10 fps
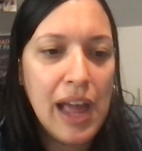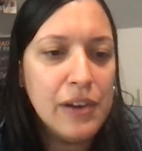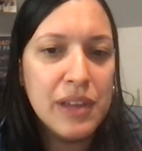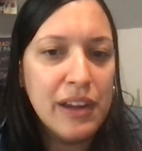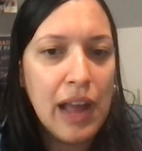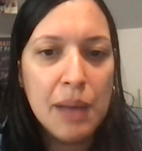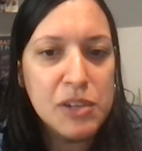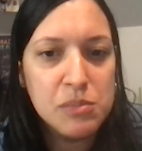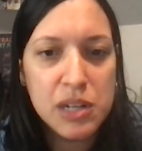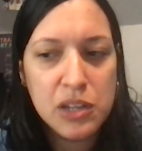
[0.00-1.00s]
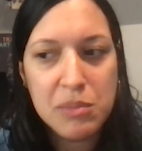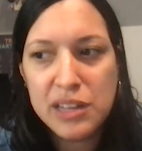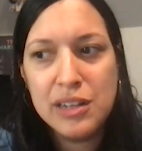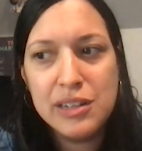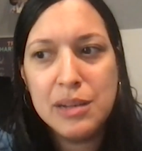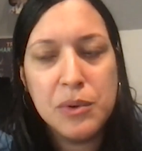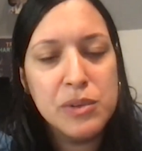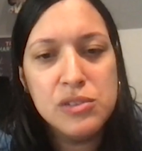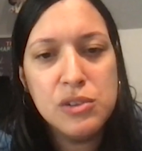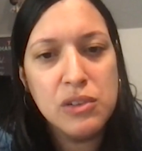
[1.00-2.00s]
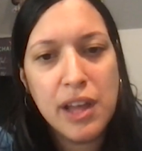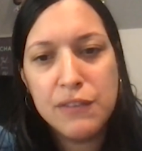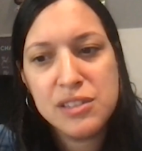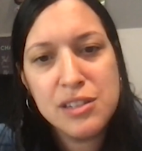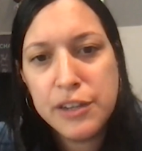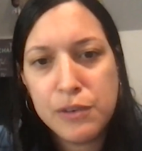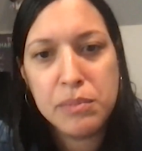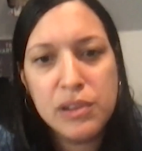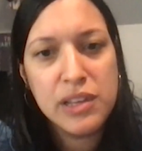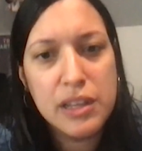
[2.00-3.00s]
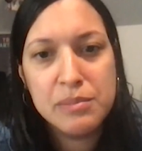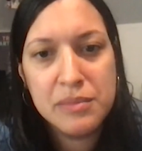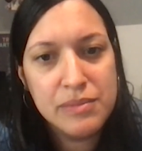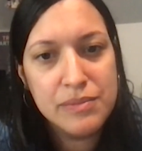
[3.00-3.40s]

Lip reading: I don't care how much money you make on demo. Once you go live, it's a different ballgame.